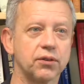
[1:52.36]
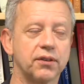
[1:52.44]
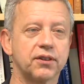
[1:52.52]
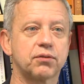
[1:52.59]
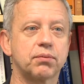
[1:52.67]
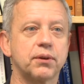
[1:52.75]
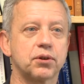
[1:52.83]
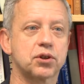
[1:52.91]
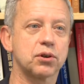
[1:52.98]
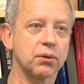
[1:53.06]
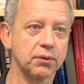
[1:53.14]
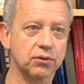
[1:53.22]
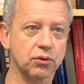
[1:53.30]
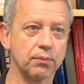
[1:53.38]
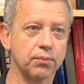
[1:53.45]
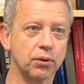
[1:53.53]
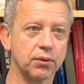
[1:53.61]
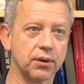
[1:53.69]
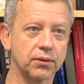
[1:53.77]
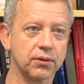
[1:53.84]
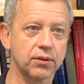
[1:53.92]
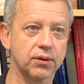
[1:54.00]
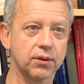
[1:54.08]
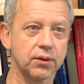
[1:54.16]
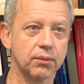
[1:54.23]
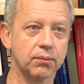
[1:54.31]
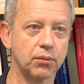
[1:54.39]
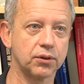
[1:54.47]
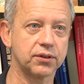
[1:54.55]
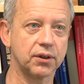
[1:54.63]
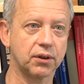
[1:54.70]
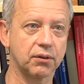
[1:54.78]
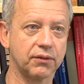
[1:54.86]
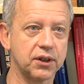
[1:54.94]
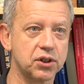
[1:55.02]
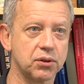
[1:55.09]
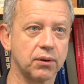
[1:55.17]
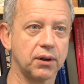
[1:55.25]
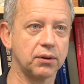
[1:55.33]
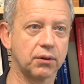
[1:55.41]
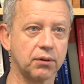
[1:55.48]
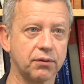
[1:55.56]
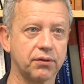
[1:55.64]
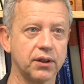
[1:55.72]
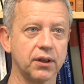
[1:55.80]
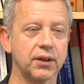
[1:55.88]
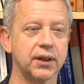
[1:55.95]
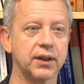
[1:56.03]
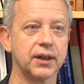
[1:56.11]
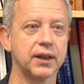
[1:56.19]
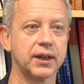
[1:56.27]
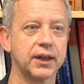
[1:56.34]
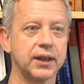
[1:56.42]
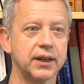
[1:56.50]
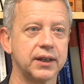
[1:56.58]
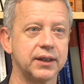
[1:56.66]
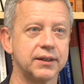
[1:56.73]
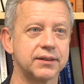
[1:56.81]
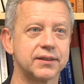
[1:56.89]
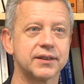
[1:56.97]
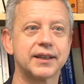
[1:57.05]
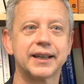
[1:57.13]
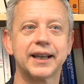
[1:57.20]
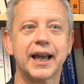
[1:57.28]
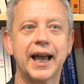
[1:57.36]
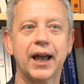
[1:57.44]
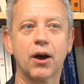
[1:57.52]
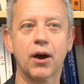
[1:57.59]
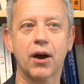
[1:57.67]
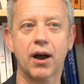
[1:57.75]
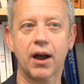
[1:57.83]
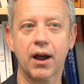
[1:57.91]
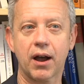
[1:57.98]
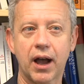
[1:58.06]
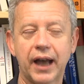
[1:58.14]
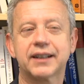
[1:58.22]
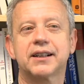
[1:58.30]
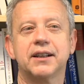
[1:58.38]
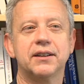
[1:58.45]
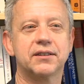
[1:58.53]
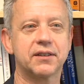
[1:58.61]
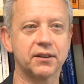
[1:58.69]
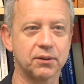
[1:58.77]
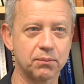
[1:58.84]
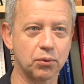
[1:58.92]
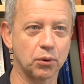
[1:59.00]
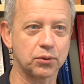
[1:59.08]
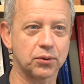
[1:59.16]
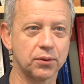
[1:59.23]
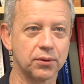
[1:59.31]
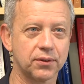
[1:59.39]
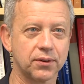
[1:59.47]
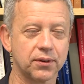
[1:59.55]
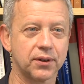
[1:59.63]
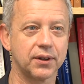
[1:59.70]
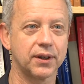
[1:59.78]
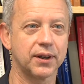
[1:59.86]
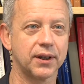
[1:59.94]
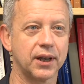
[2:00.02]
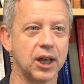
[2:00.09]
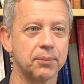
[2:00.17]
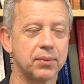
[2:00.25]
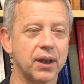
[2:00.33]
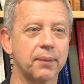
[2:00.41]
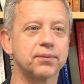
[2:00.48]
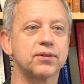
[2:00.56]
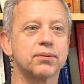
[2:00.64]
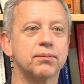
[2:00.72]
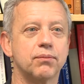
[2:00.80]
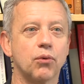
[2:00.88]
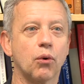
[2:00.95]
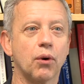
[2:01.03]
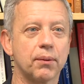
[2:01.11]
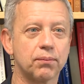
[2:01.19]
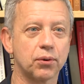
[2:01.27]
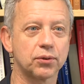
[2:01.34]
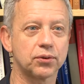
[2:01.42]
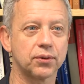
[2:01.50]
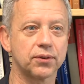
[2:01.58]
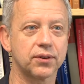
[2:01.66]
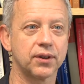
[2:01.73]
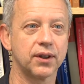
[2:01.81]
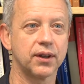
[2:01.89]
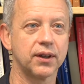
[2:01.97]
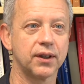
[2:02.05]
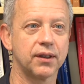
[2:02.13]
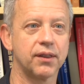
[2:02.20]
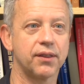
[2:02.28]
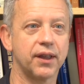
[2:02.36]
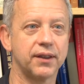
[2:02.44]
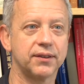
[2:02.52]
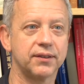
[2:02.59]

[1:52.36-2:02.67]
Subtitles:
this reassurance component, both in the conventional and nuclear field, is at least as important and perhaps more important than